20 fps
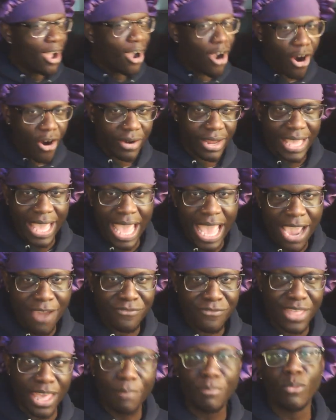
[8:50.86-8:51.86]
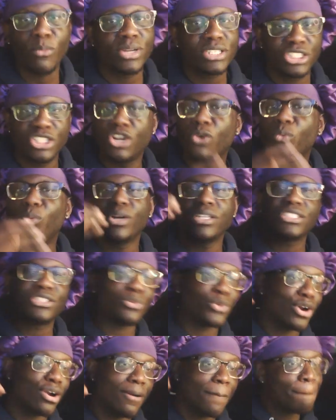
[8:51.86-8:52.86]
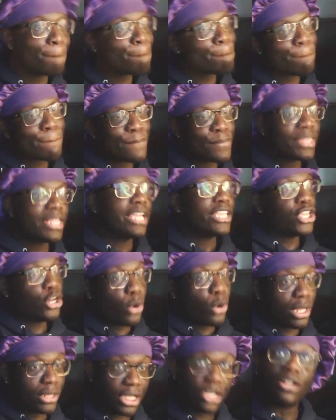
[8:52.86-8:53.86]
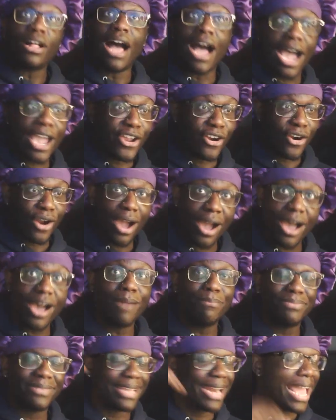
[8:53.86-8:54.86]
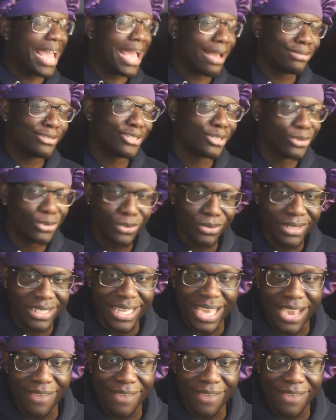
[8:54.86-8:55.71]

I already have that. But once we're, you know, a little higher up, then absolutely.